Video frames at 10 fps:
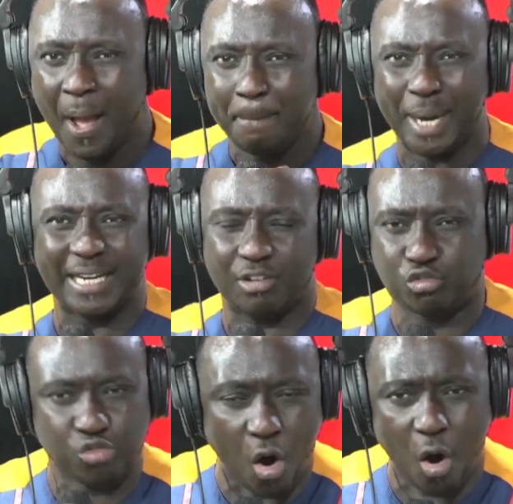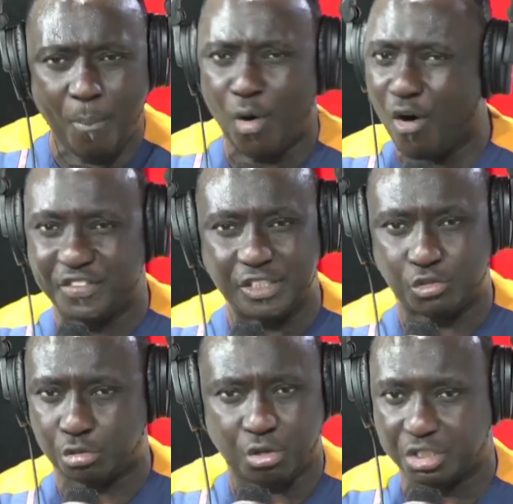but the storm of
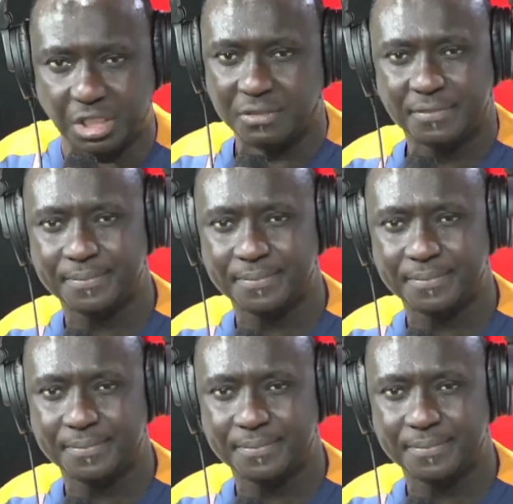destruction.